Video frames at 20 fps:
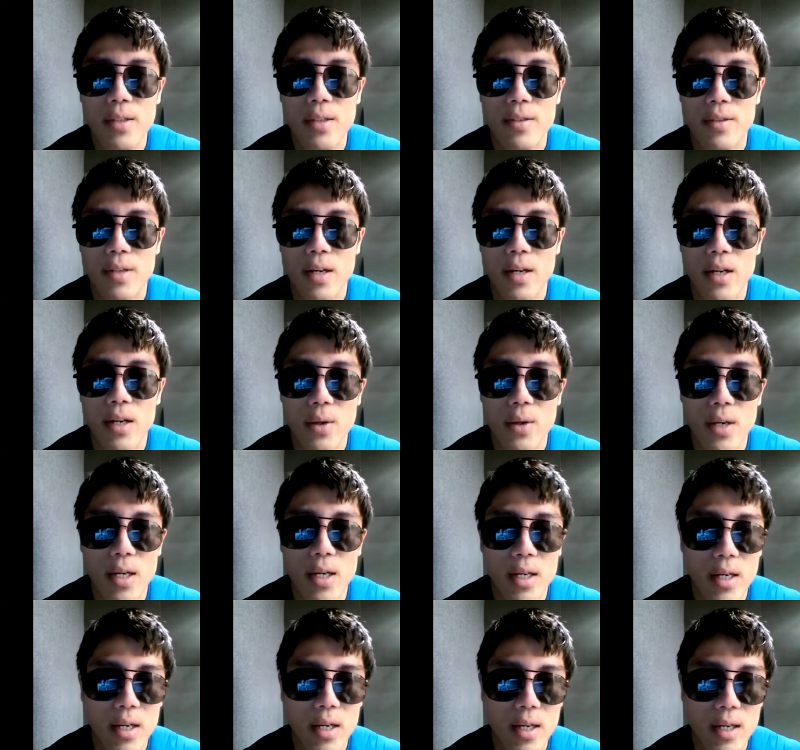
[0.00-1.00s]
So
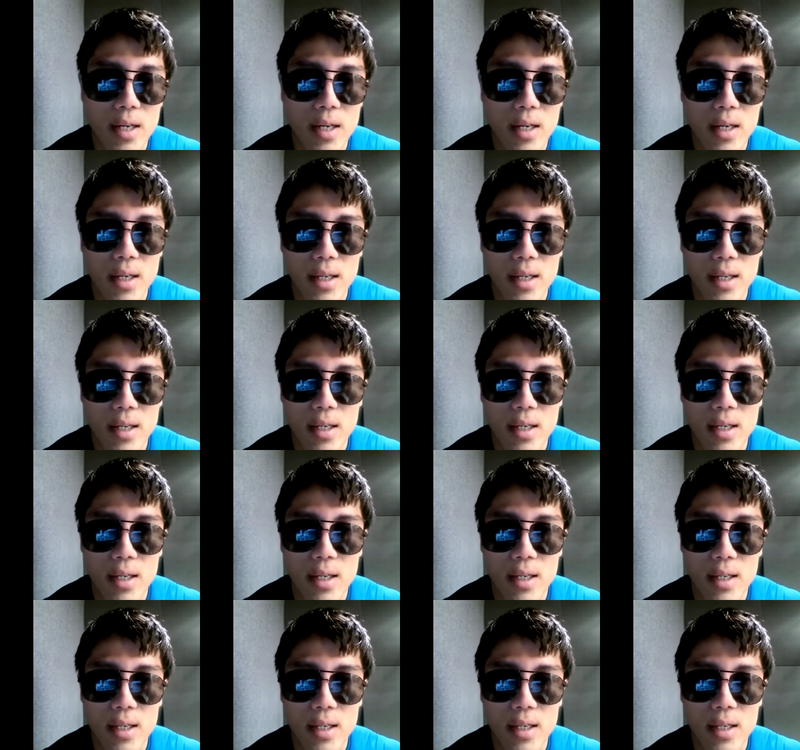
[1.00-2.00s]
uh,
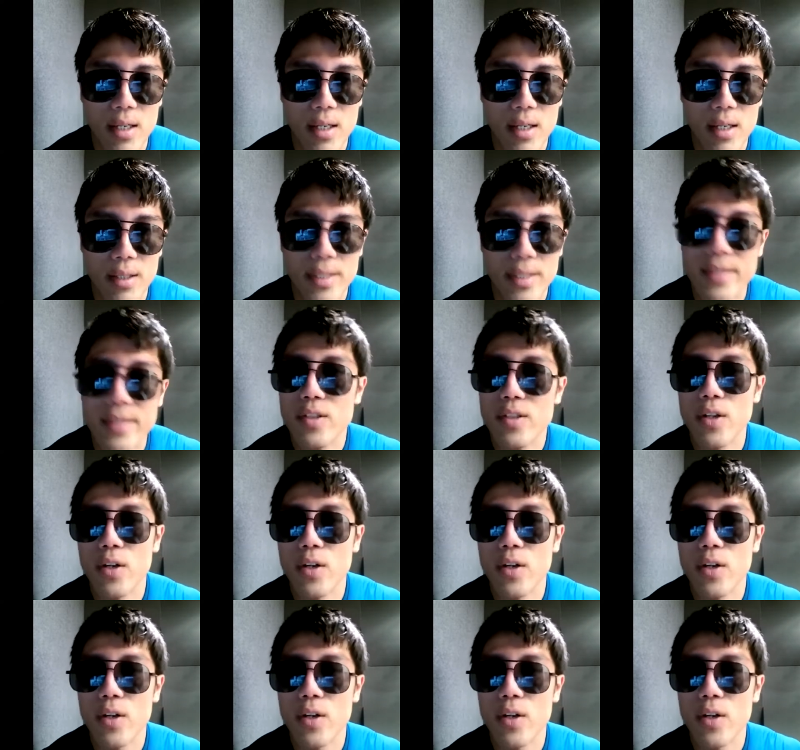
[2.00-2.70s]
this